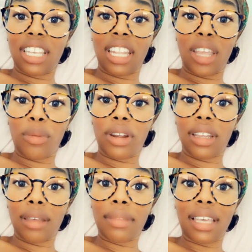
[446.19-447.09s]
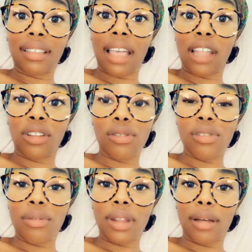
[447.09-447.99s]
It ain't working because I don't
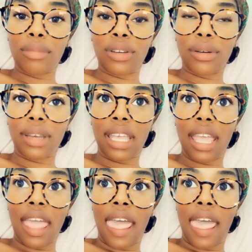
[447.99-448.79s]
know what I'm doing.